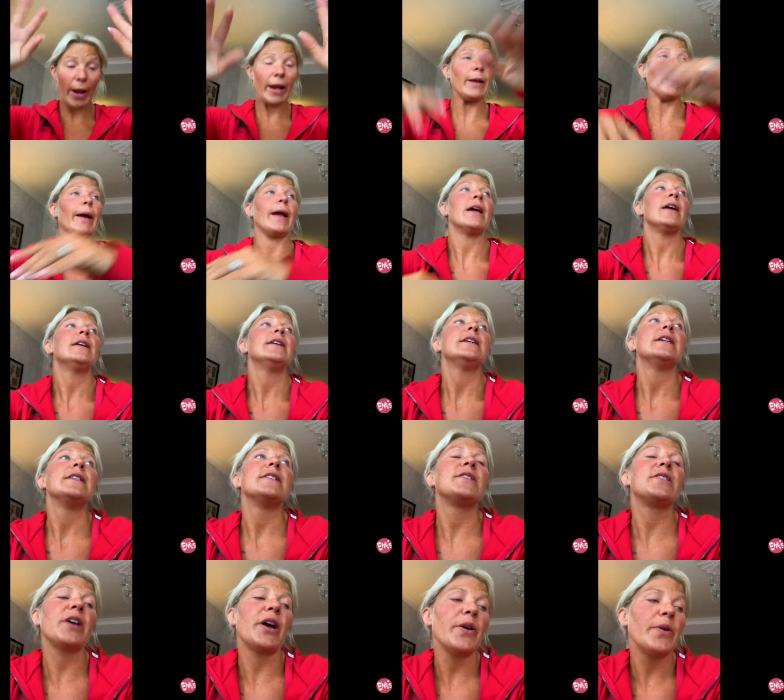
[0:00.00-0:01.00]
Anyway,
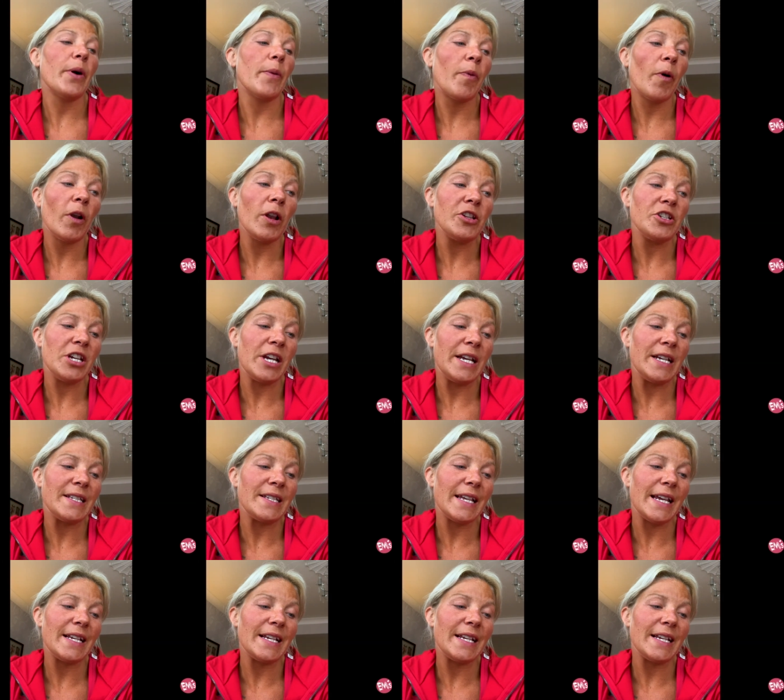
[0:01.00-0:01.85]
so apologies.